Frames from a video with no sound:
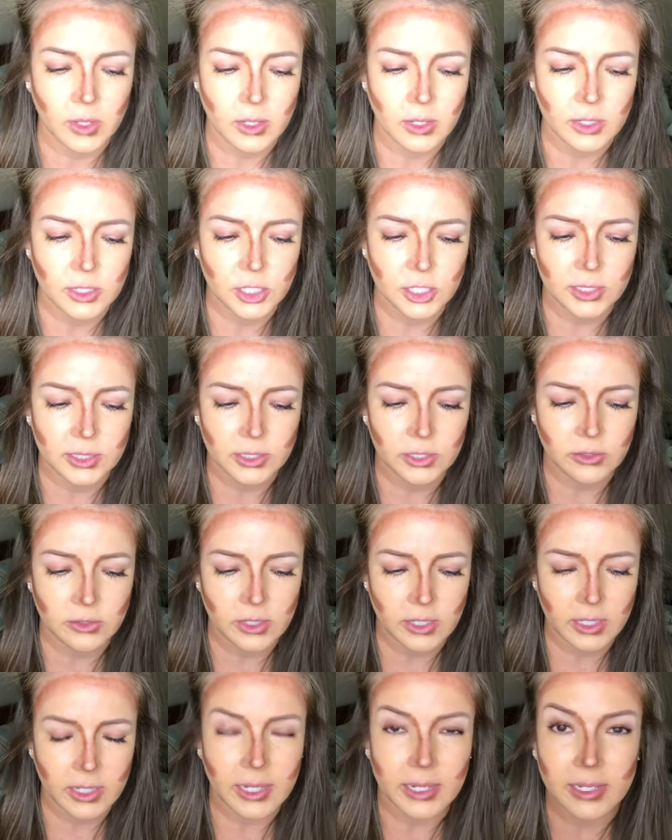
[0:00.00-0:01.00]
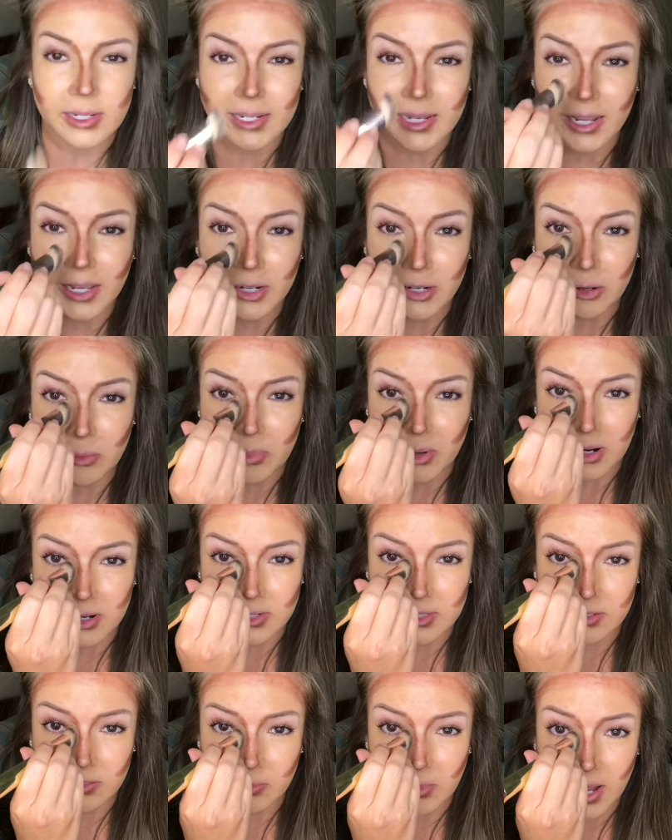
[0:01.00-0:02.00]
just to the inner
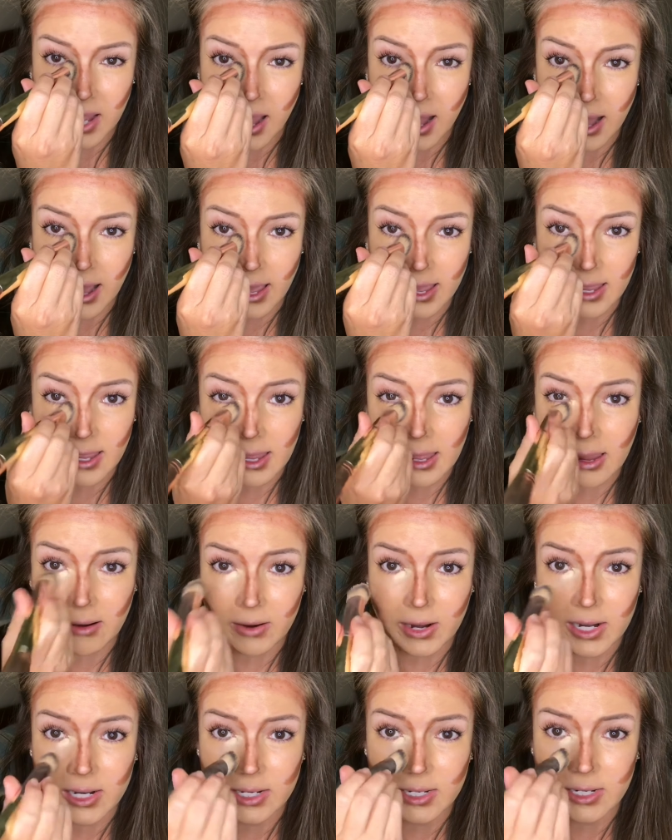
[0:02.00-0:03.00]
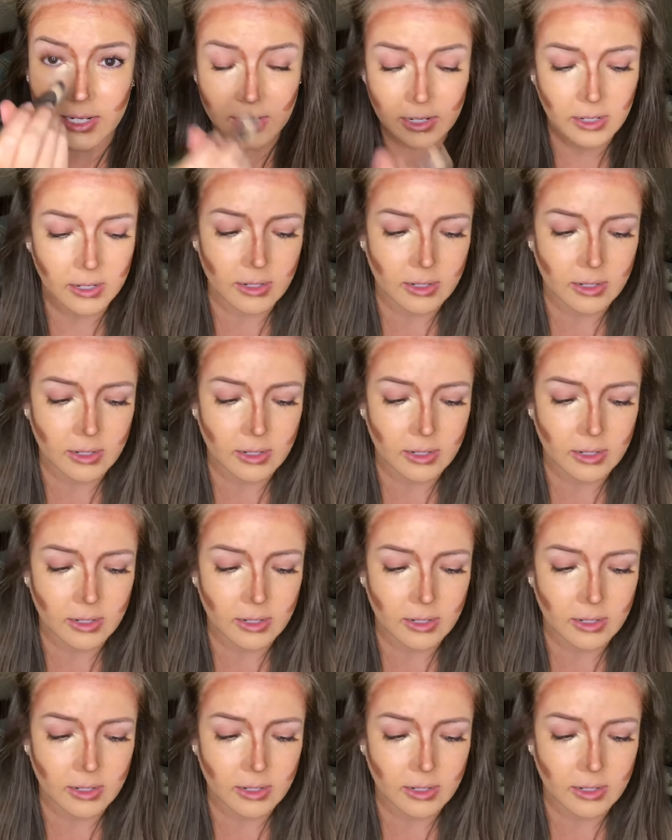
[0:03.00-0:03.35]
parts of my eye, right here